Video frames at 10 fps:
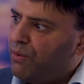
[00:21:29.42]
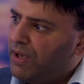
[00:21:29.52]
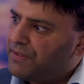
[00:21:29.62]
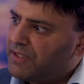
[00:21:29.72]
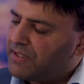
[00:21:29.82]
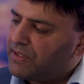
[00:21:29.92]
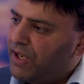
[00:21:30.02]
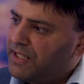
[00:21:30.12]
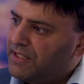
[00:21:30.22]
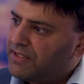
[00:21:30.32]
I have to
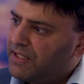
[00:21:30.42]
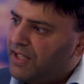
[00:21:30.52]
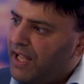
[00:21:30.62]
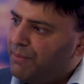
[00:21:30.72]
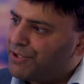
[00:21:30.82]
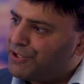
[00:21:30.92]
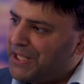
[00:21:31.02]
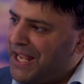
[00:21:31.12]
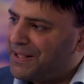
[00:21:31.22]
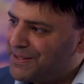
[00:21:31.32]
decide is how much
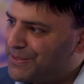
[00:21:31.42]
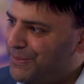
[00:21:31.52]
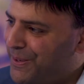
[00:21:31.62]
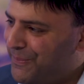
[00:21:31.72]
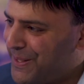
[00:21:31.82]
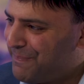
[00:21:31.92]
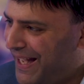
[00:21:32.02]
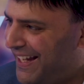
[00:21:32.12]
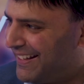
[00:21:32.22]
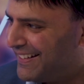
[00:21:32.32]
tax do I want to
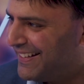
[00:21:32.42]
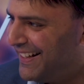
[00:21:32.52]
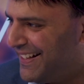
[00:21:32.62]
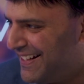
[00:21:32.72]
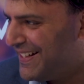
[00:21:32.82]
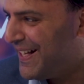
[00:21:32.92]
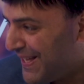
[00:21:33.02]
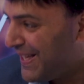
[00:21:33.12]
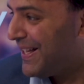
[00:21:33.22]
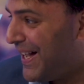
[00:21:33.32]
pay?
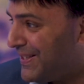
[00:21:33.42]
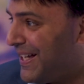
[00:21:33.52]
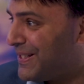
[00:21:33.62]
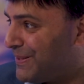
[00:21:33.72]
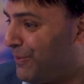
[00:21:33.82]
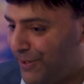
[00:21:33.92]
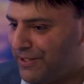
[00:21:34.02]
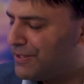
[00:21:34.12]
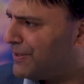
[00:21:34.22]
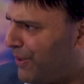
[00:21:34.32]
And that's
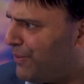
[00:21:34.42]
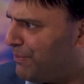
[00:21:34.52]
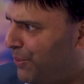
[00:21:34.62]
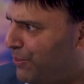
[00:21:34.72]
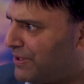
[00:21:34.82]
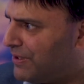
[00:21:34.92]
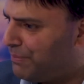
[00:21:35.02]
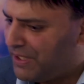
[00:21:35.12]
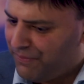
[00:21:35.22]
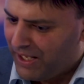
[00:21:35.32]
what's so important.
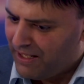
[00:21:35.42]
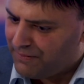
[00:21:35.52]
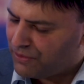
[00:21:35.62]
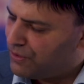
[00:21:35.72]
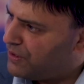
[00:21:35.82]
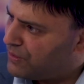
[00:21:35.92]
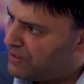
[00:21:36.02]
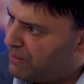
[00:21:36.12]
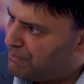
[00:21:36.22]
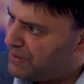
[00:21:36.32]
But if I haven't got those
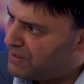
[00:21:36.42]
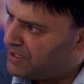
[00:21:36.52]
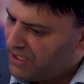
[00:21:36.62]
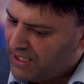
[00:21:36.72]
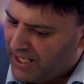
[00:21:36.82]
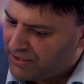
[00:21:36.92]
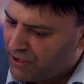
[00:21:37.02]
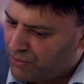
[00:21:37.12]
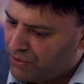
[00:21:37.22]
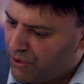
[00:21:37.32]
numbers and
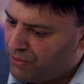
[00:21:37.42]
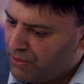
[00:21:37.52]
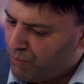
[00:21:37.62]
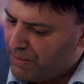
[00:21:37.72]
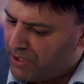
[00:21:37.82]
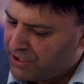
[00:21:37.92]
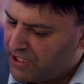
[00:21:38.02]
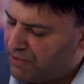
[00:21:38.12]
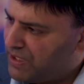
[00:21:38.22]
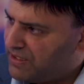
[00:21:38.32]
don't know when my
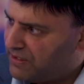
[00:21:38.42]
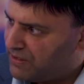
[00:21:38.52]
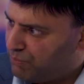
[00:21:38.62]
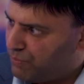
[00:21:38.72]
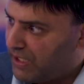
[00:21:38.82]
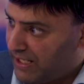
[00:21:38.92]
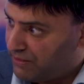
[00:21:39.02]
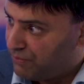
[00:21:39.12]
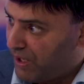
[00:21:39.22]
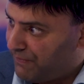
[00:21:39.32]
year end is and I had
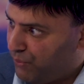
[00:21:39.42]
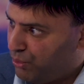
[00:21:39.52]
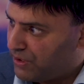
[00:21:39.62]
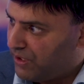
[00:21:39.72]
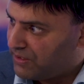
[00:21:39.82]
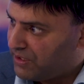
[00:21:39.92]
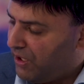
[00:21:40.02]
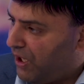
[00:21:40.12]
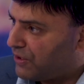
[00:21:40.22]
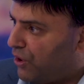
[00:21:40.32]
the right forecast,
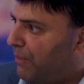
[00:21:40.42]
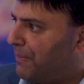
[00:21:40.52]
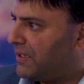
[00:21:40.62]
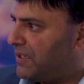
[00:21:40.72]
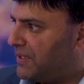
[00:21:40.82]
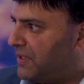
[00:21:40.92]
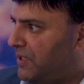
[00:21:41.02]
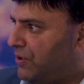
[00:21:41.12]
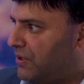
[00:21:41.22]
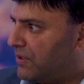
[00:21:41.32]
I can't make these
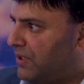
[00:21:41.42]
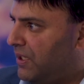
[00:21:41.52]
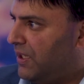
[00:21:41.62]
decisions.